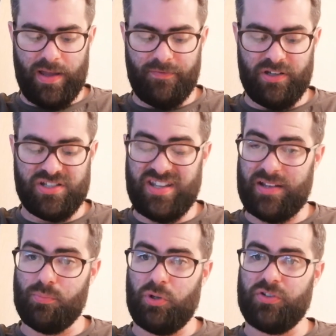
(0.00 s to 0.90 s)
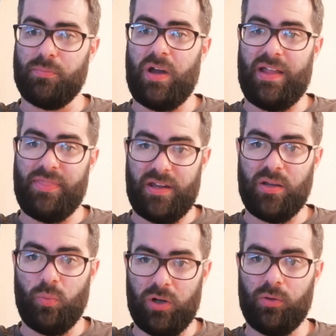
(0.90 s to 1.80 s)
finished second bottom, and they
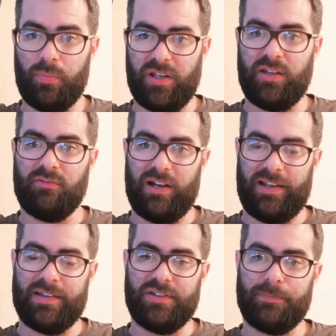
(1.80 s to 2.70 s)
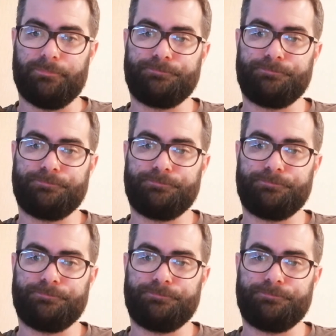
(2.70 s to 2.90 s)
will be relegated.